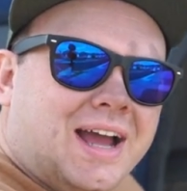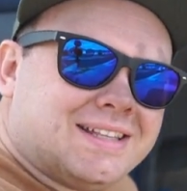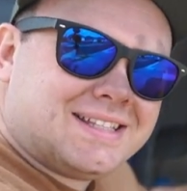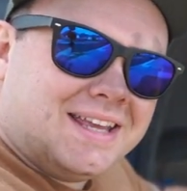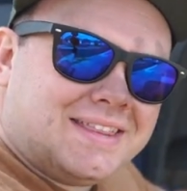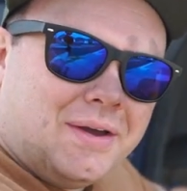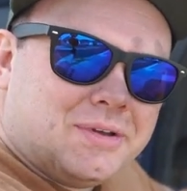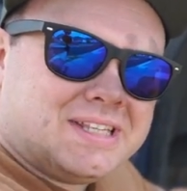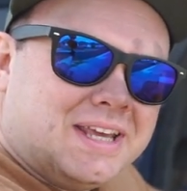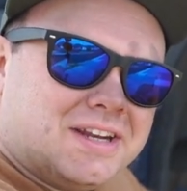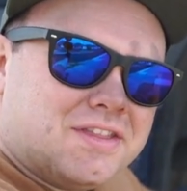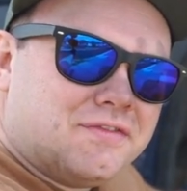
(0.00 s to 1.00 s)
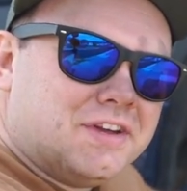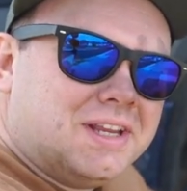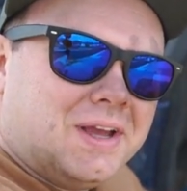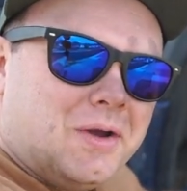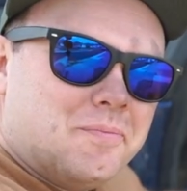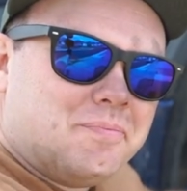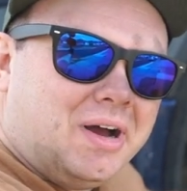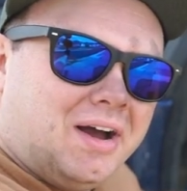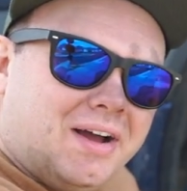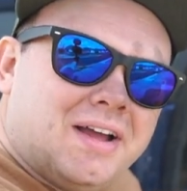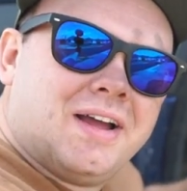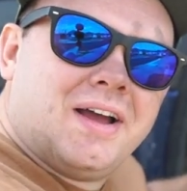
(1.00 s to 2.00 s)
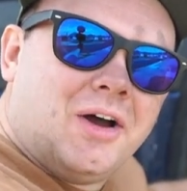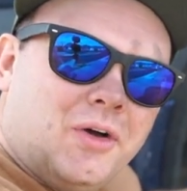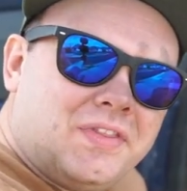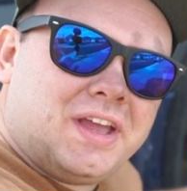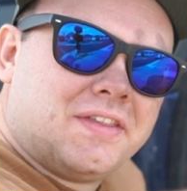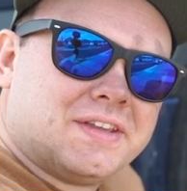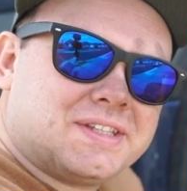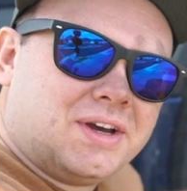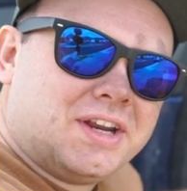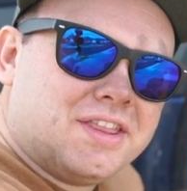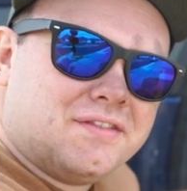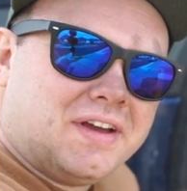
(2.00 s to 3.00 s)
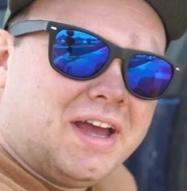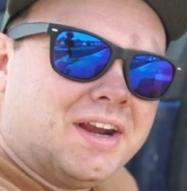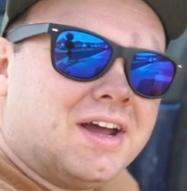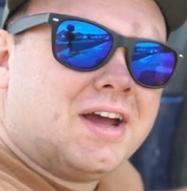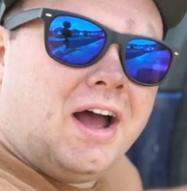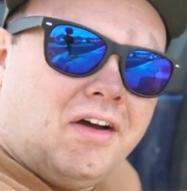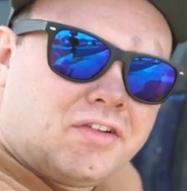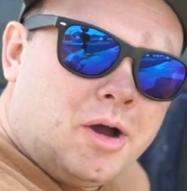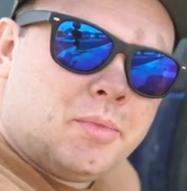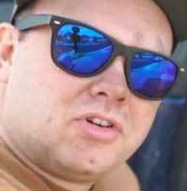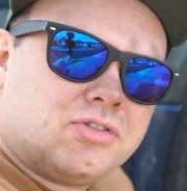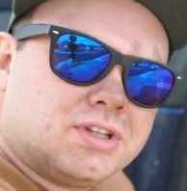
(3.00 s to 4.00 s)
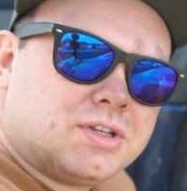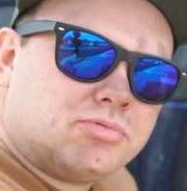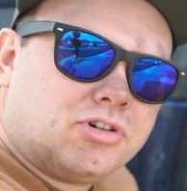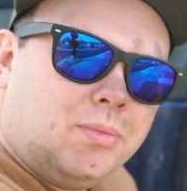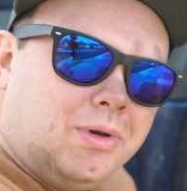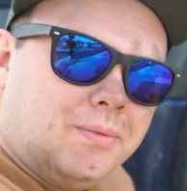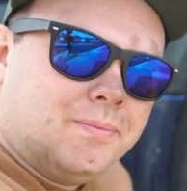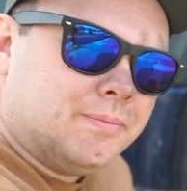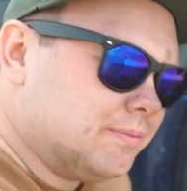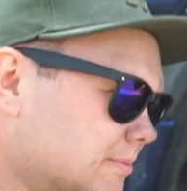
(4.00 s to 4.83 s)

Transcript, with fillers: had said that was the end of the video, but on the other side of the van, I've come across a problem.